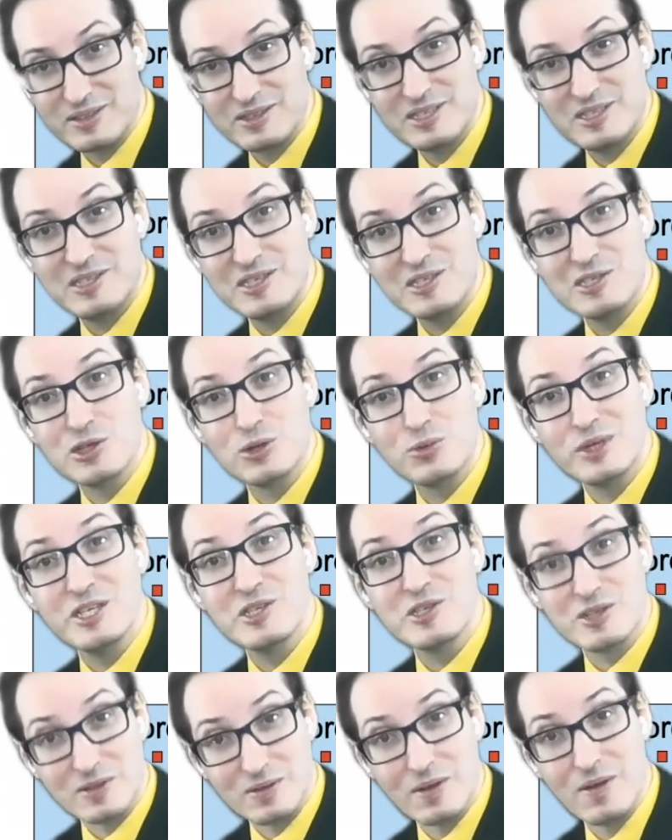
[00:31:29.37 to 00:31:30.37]
This is the
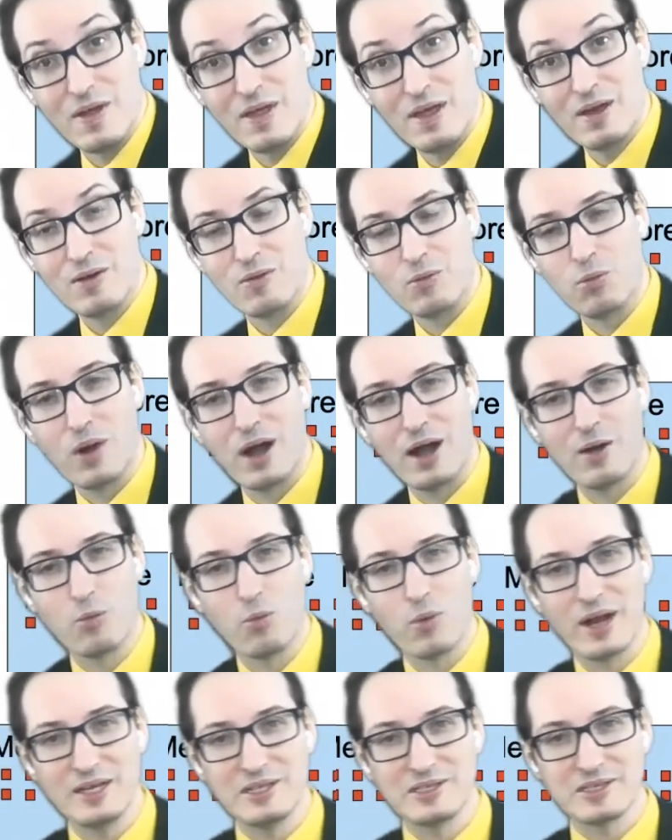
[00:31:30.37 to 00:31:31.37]
reason why
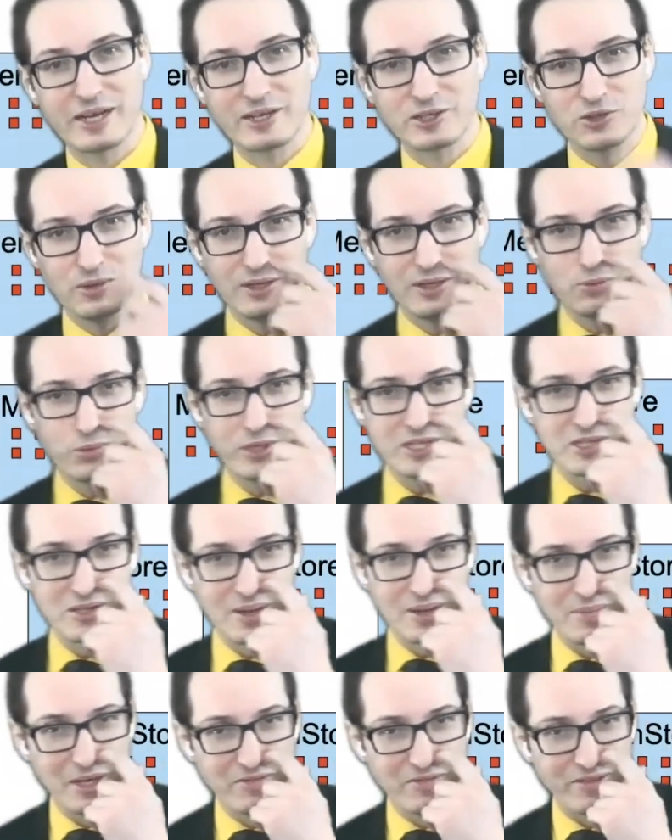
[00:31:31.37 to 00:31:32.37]
it's actually
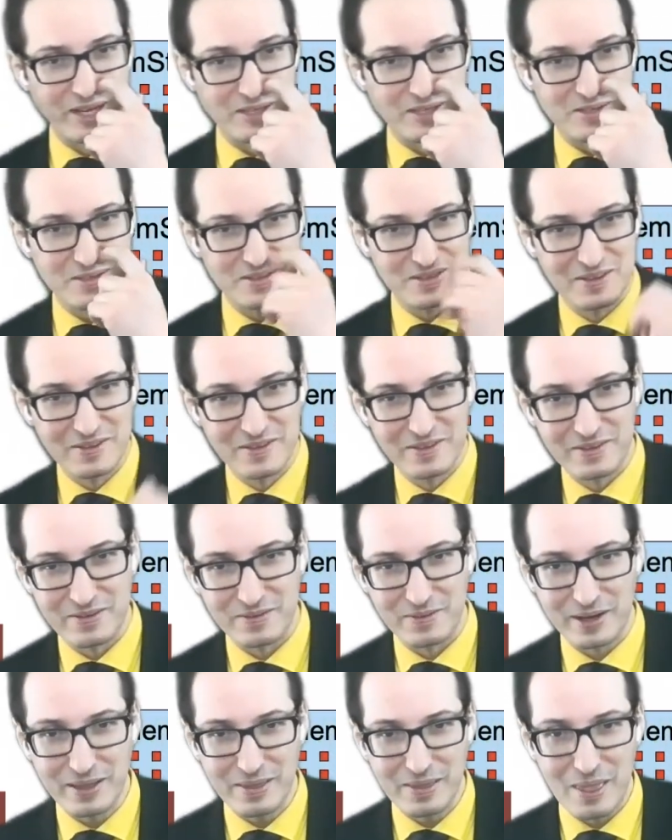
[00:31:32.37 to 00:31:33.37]
reasonably fast,
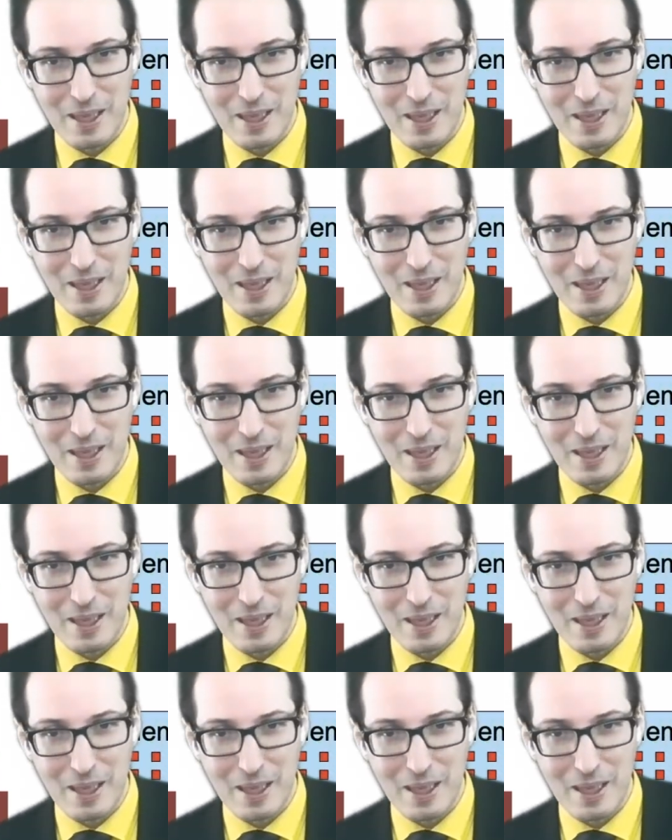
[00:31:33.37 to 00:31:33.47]
right?